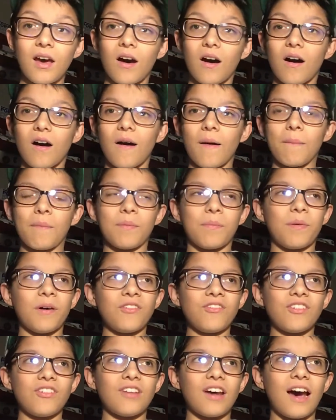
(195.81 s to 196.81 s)
A
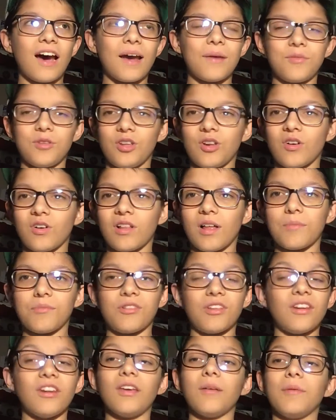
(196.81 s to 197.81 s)
bunch of times,
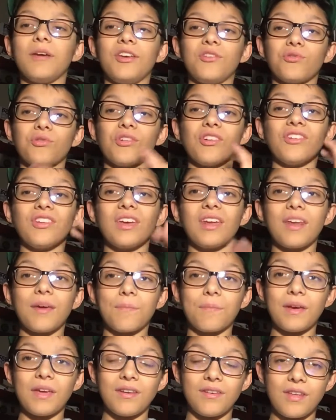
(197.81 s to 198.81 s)
Clemson DBs were just getting
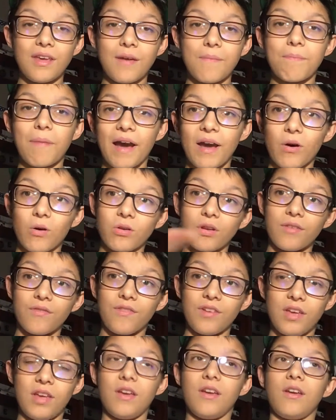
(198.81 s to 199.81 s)
beat deep by
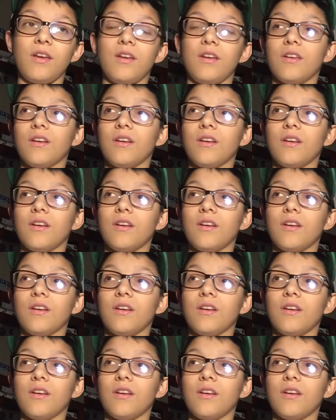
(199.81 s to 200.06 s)
Olave,